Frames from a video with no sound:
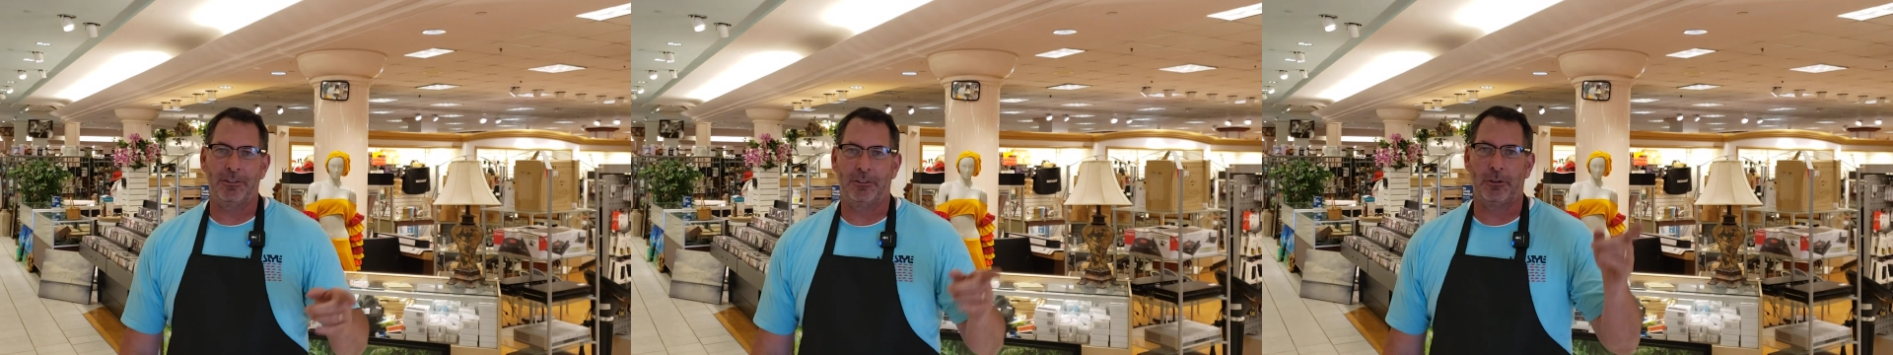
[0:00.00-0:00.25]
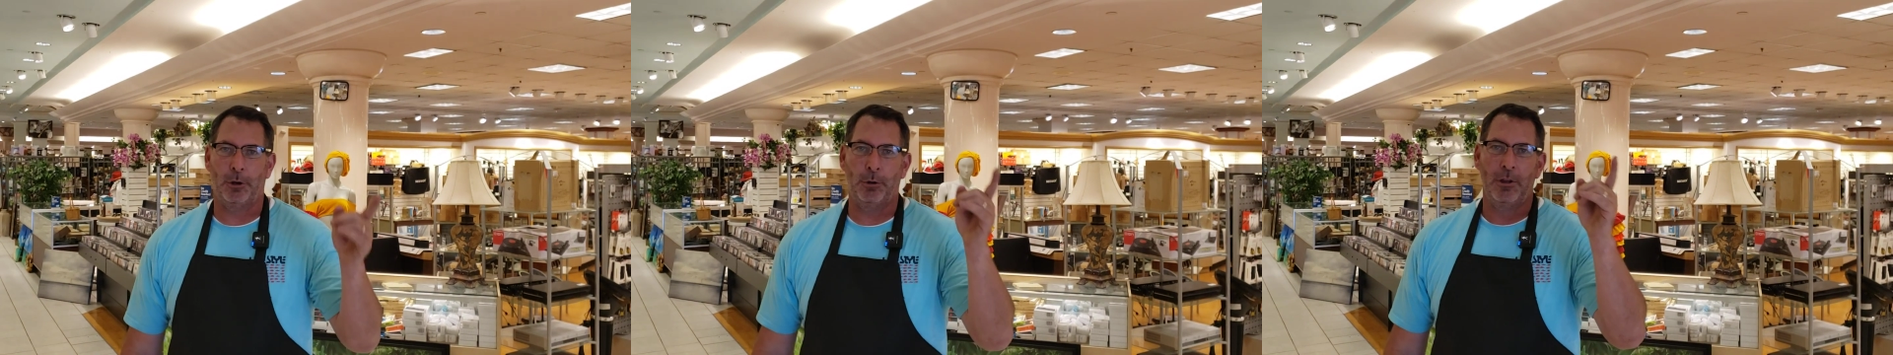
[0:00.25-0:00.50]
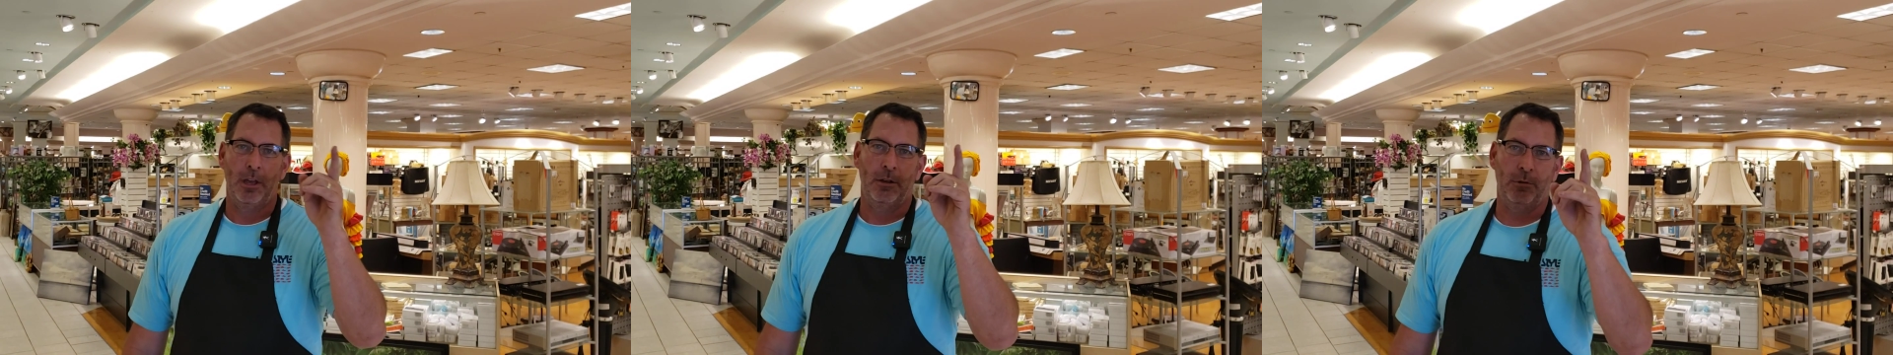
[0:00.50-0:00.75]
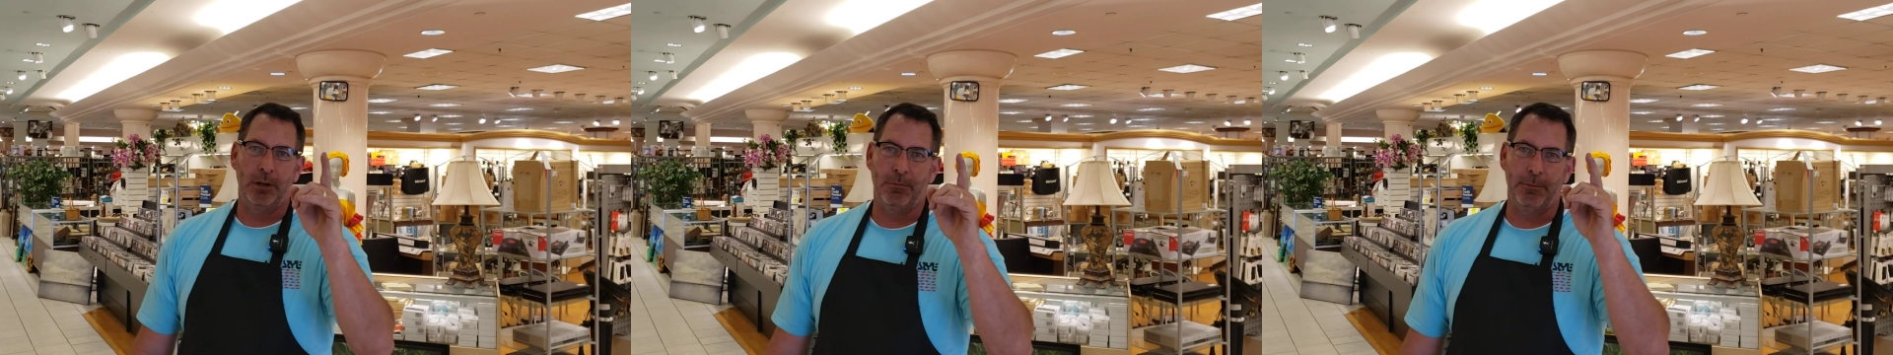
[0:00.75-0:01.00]
so
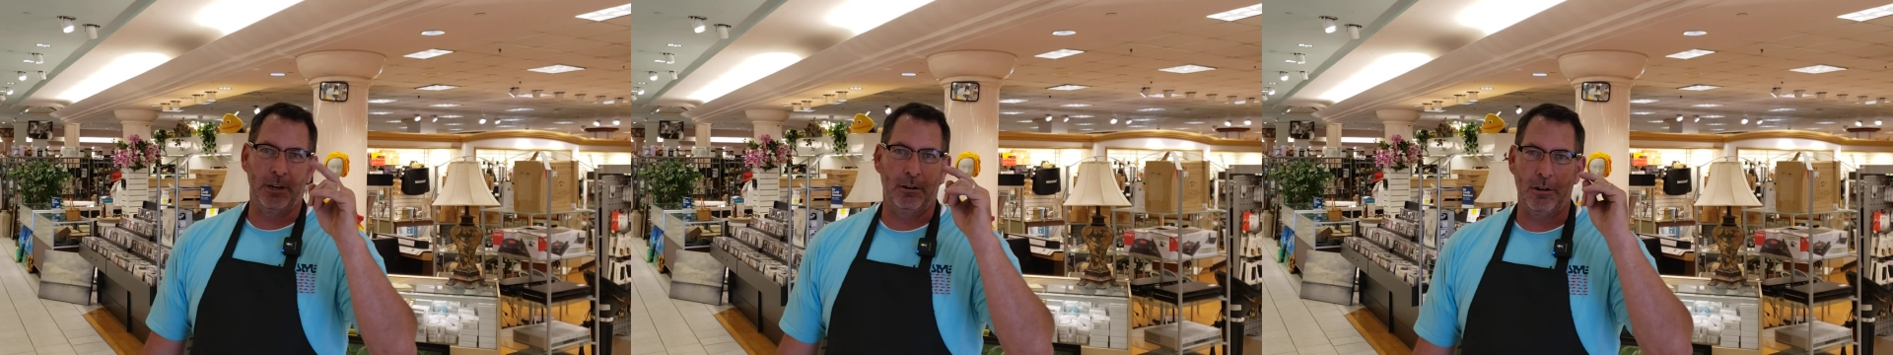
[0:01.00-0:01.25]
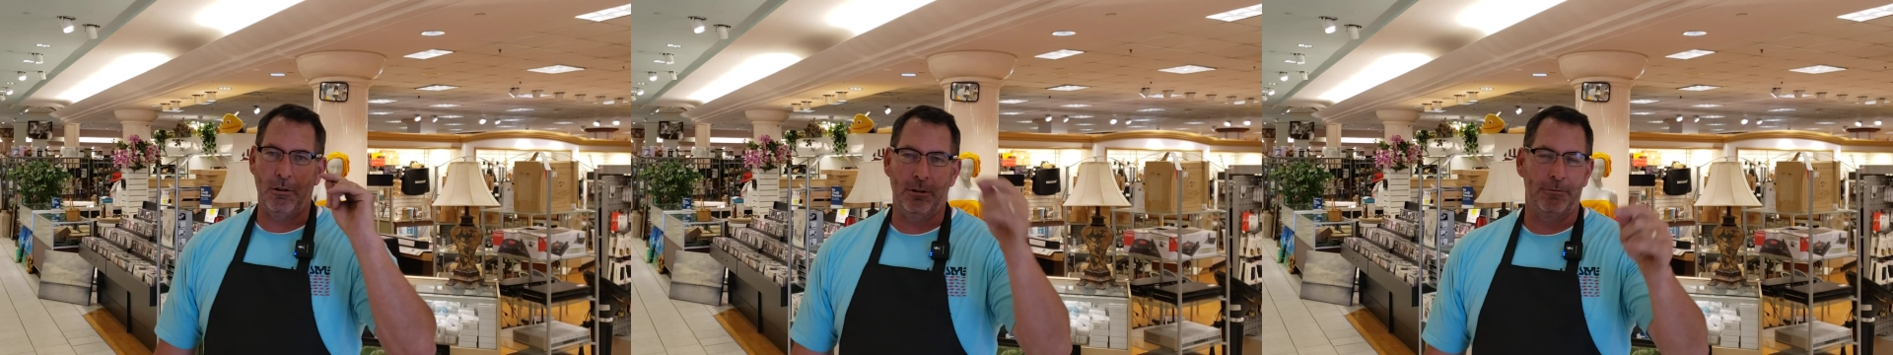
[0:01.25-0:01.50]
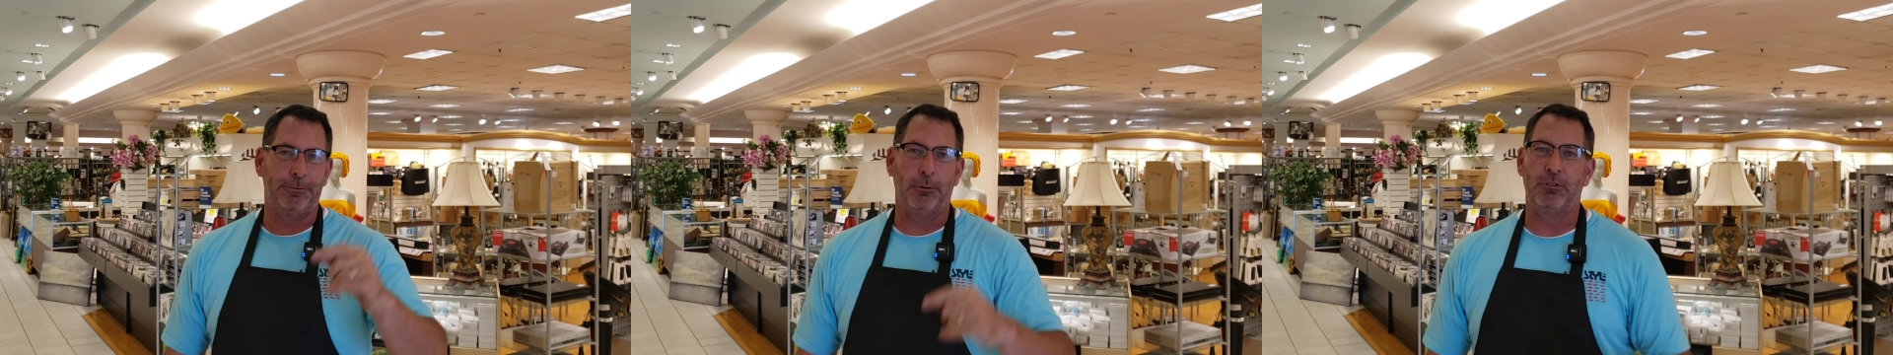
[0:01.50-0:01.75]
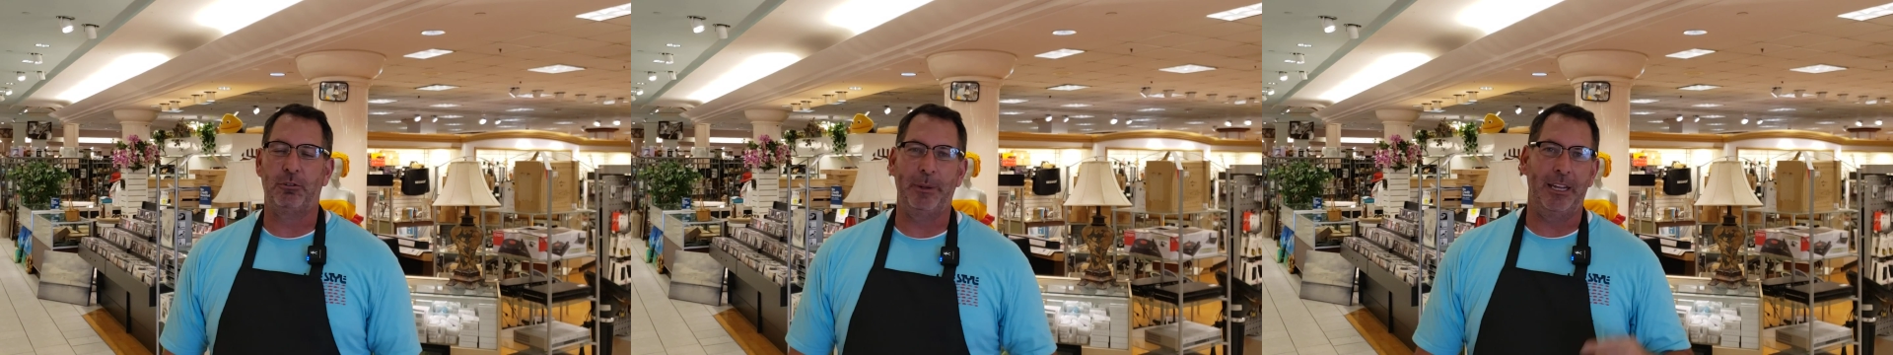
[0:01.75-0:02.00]
when we were going full
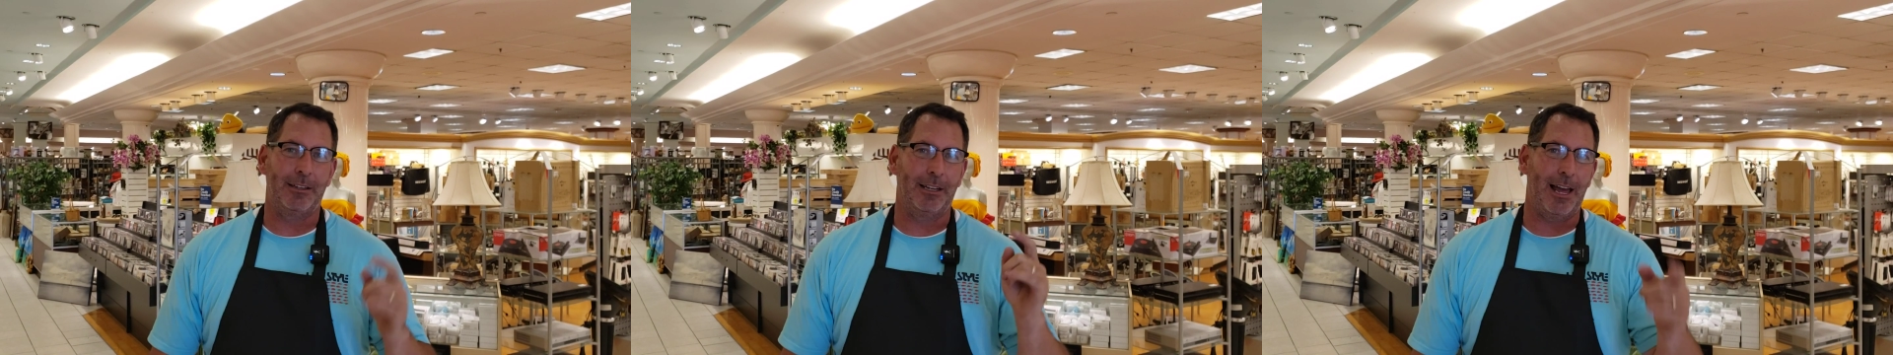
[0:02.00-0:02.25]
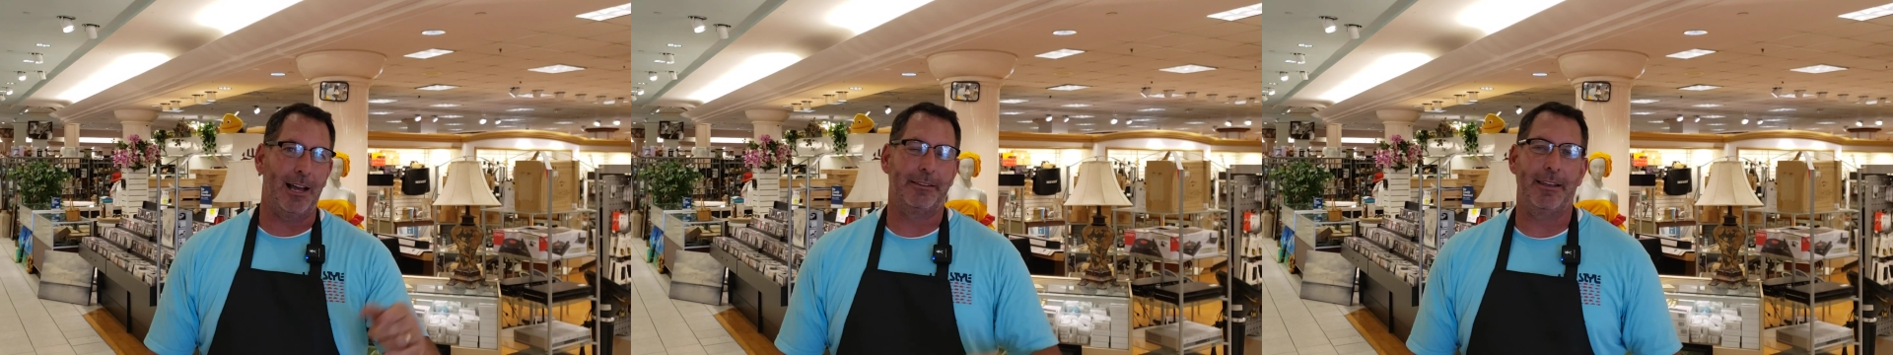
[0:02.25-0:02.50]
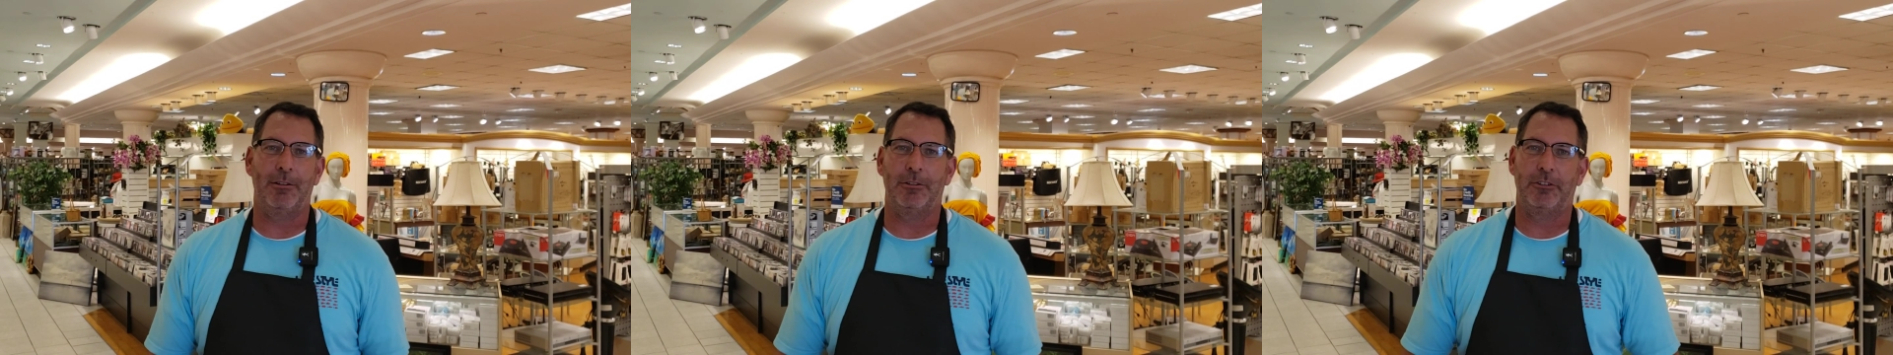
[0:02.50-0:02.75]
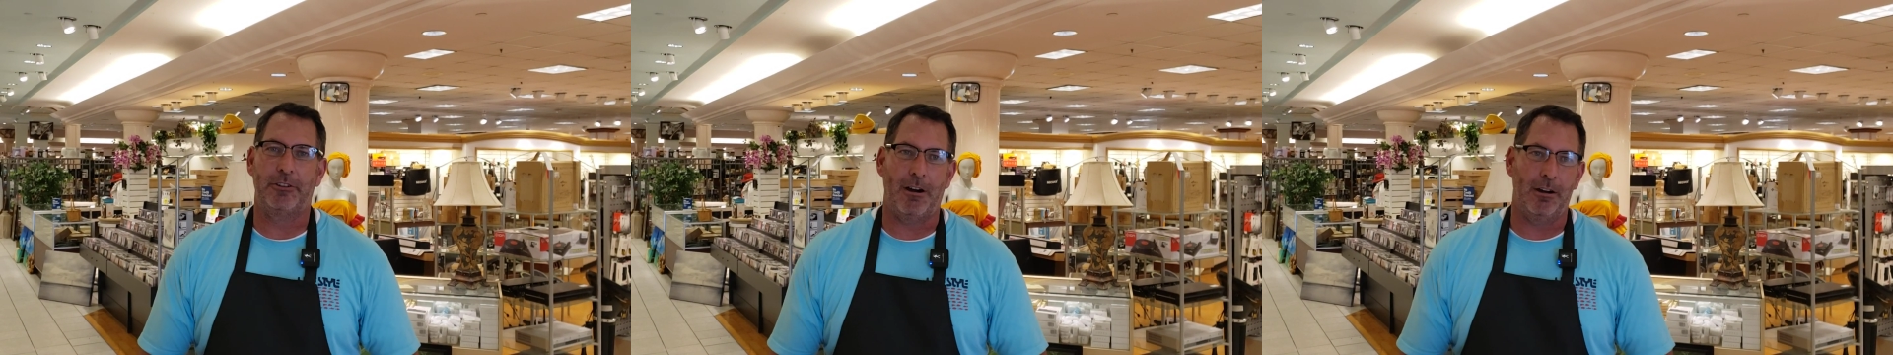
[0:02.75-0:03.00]
speed, the lockdown
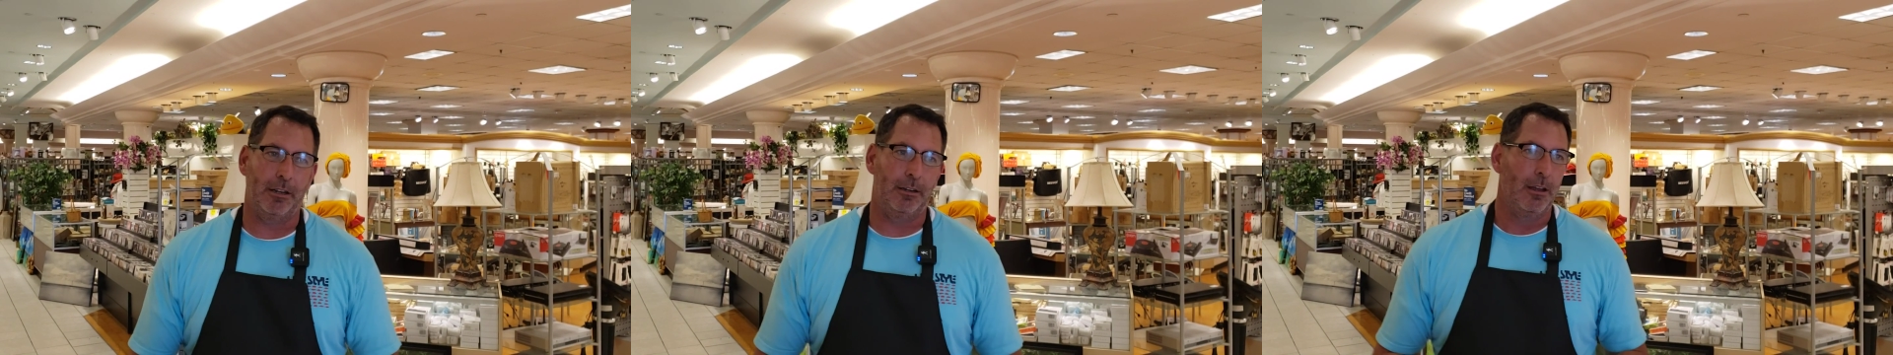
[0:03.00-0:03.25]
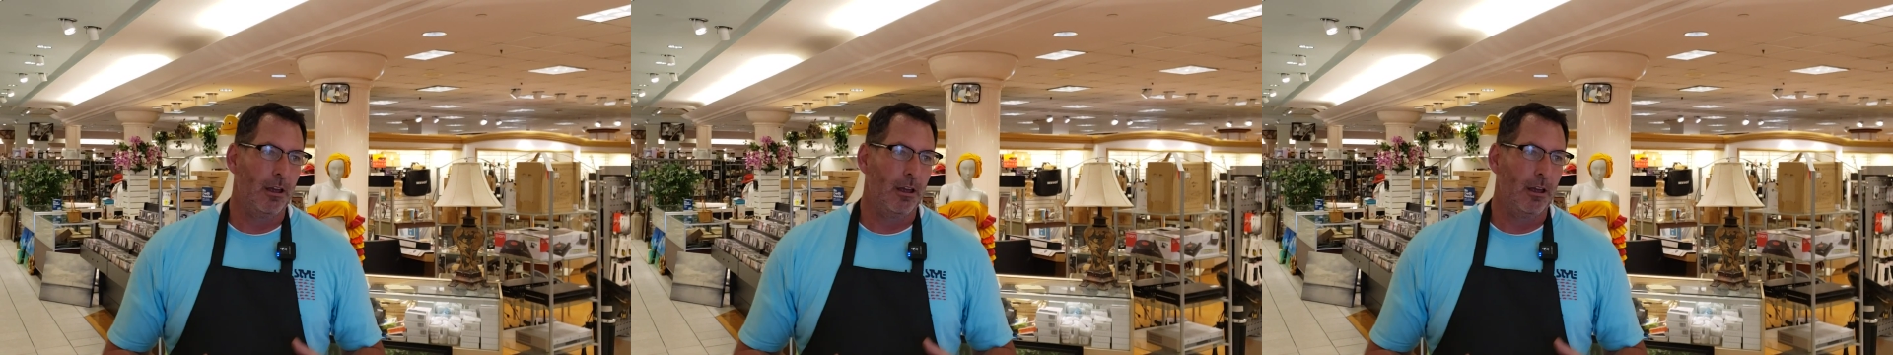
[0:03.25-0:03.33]
started.